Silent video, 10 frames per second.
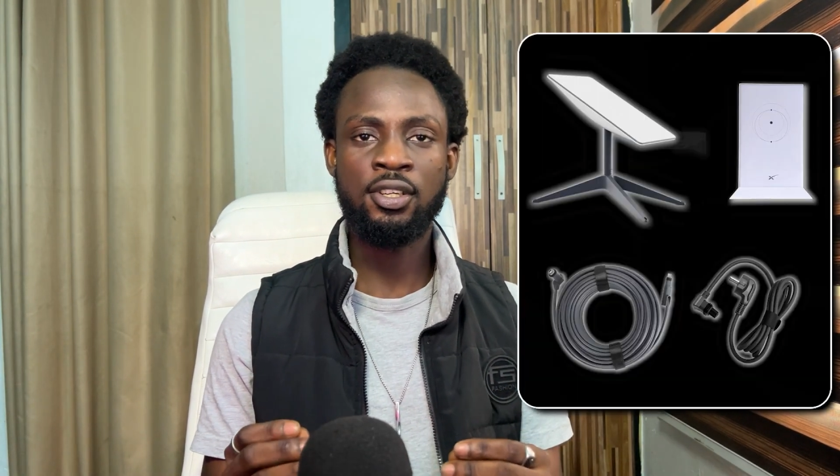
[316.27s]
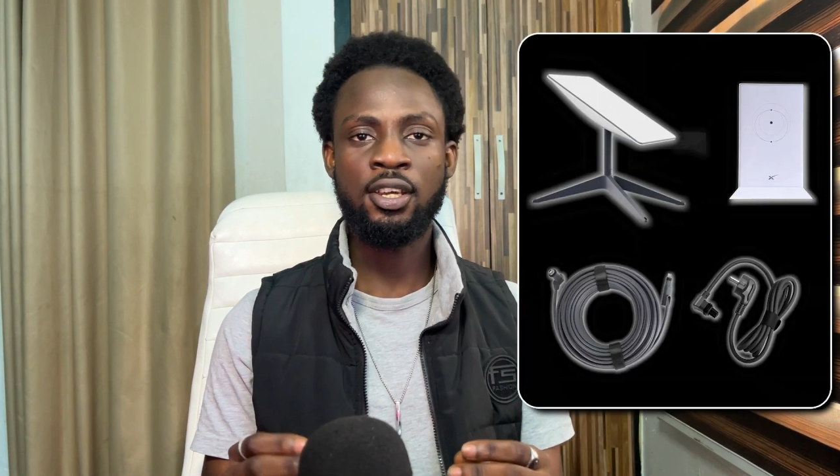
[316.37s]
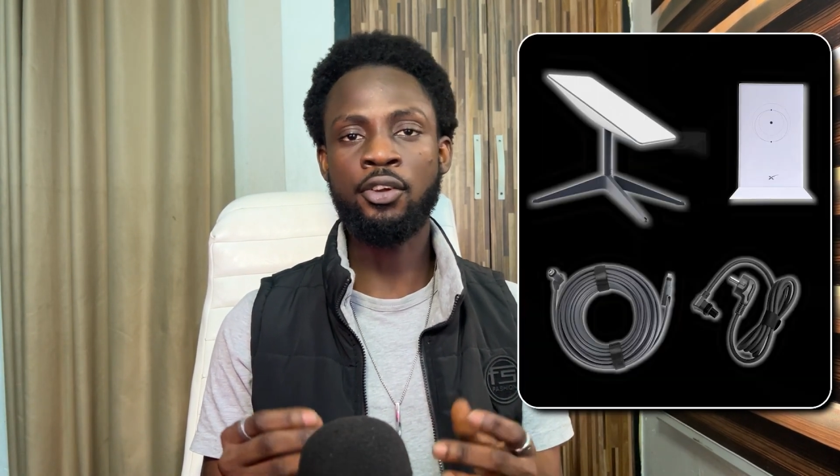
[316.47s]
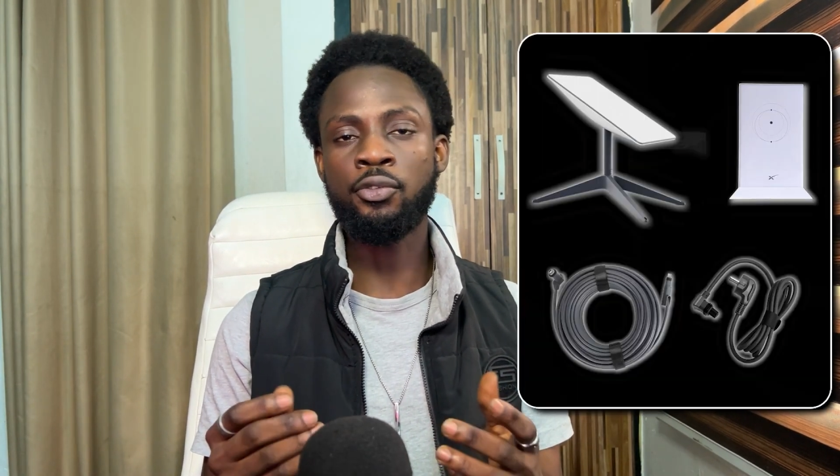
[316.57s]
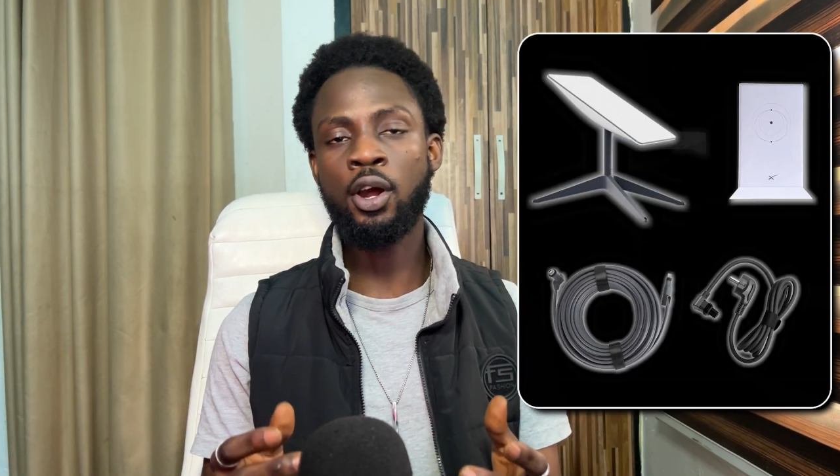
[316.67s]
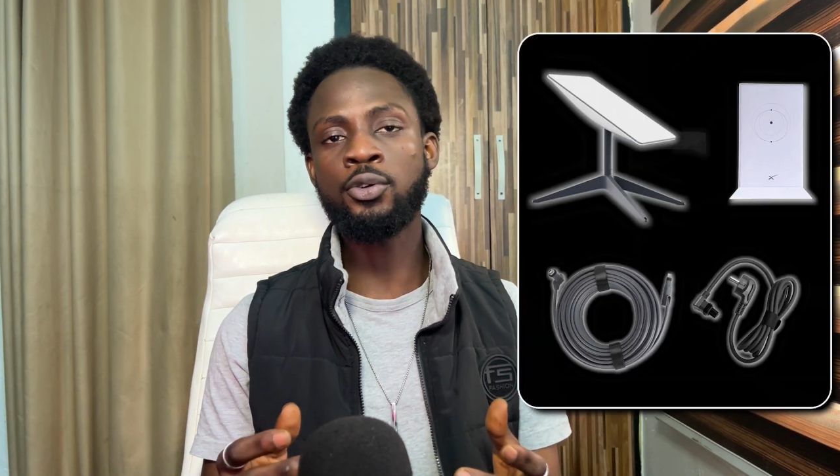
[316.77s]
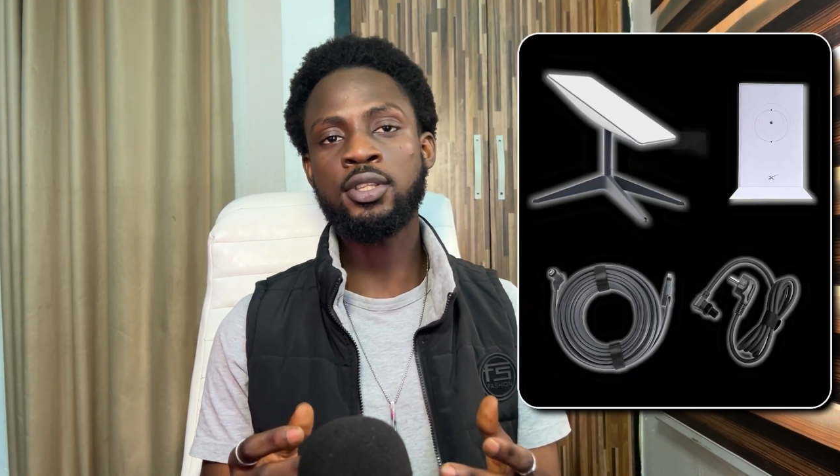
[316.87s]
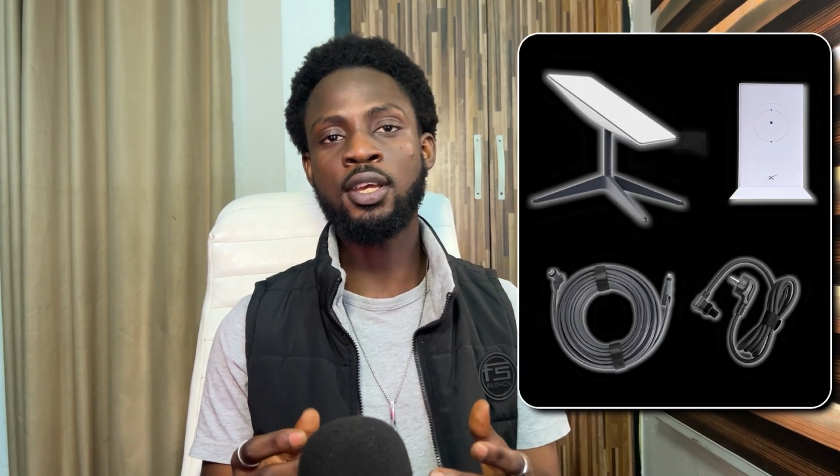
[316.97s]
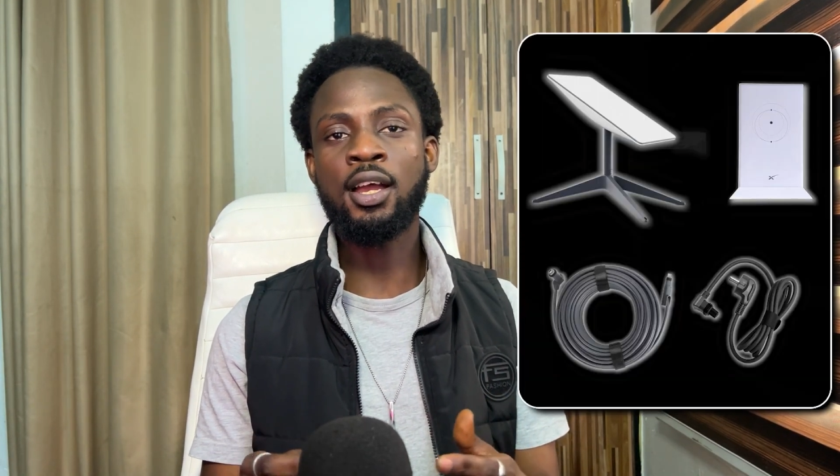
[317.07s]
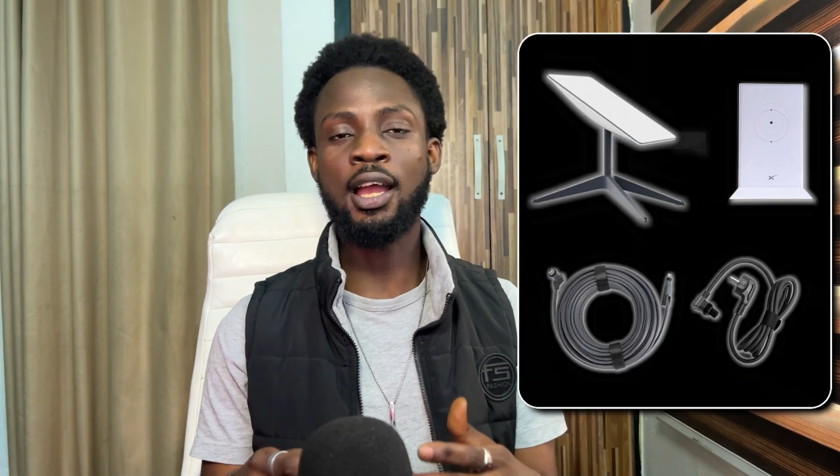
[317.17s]
a
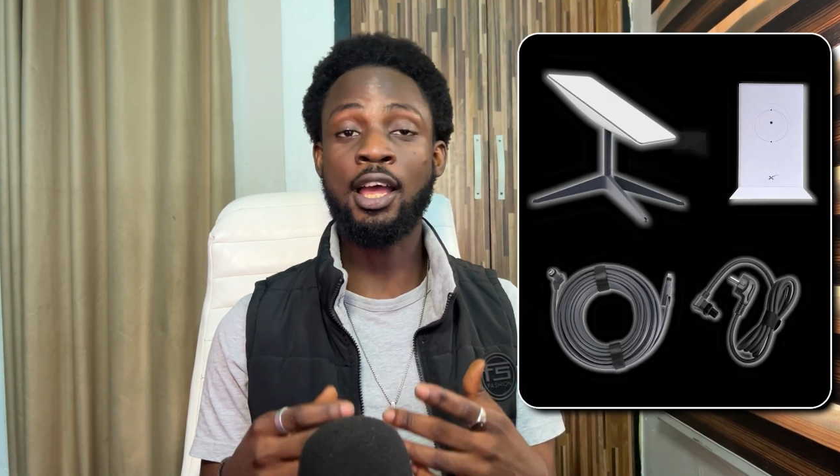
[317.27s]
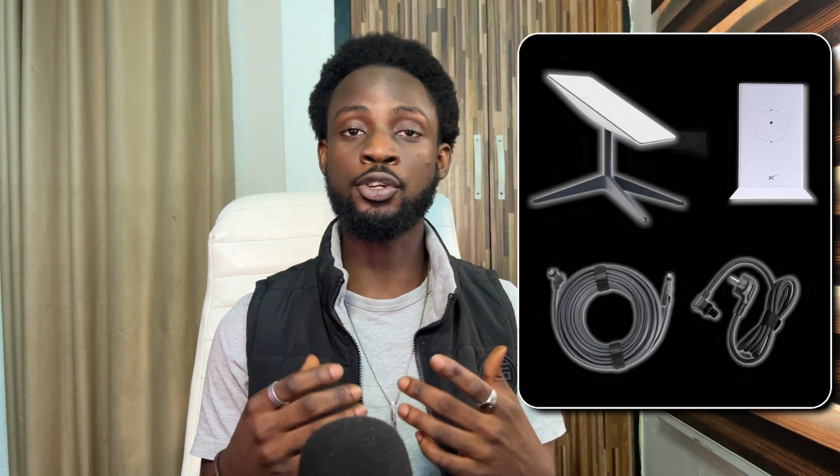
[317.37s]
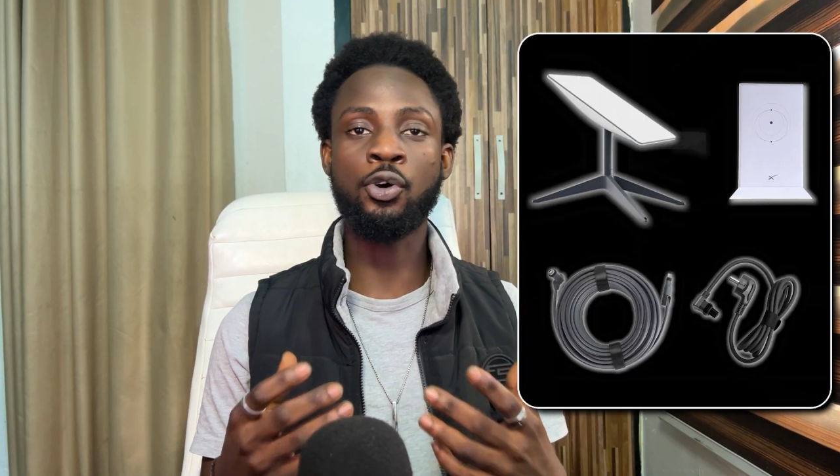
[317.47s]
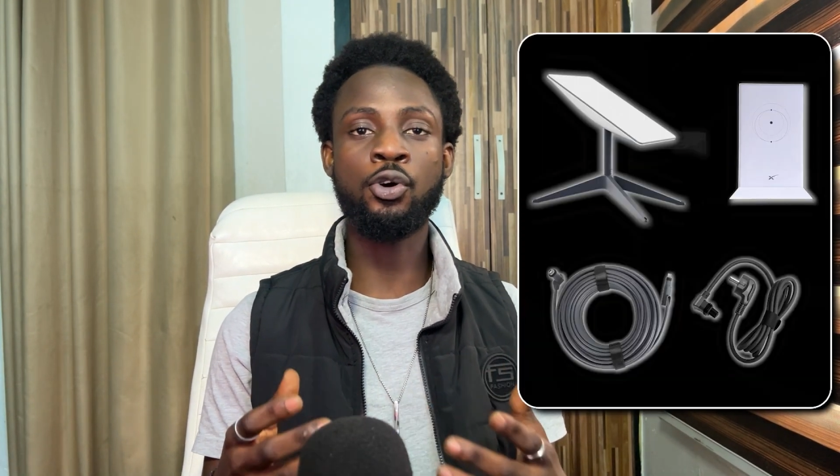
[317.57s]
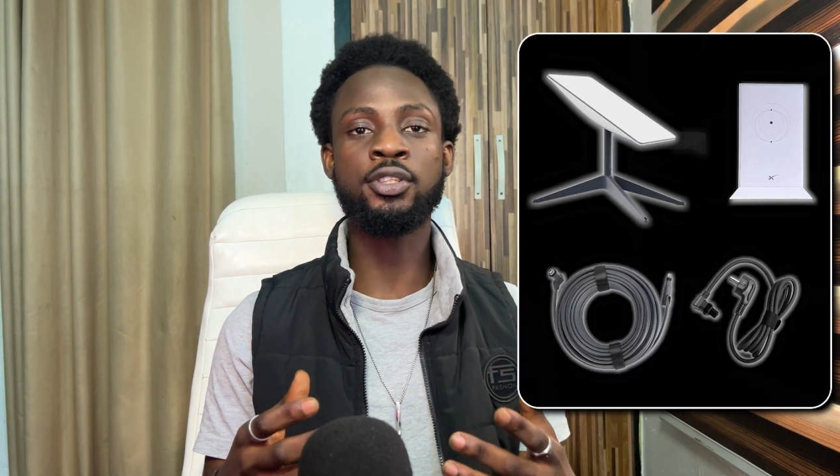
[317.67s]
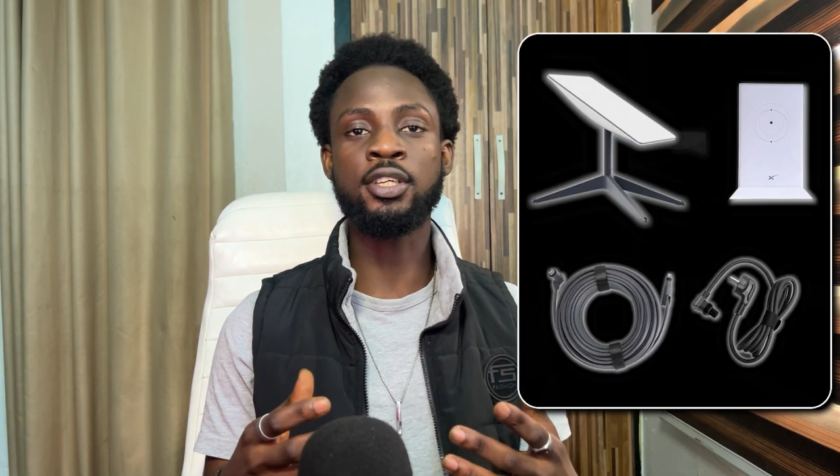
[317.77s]
router and all the